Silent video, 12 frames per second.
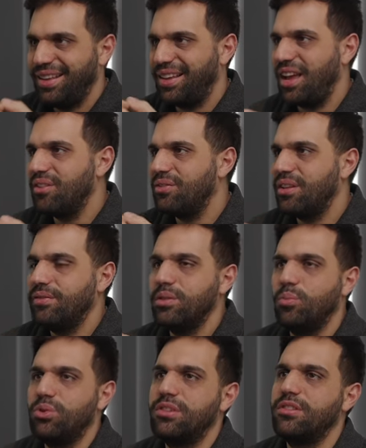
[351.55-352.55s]
kind of give it
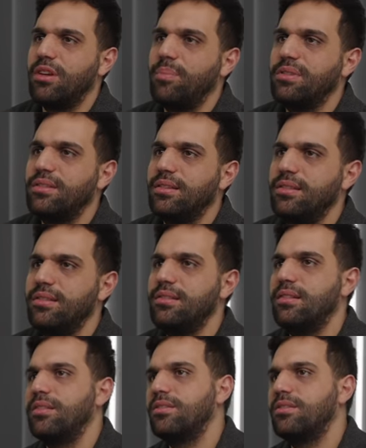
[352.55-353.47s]
more substance.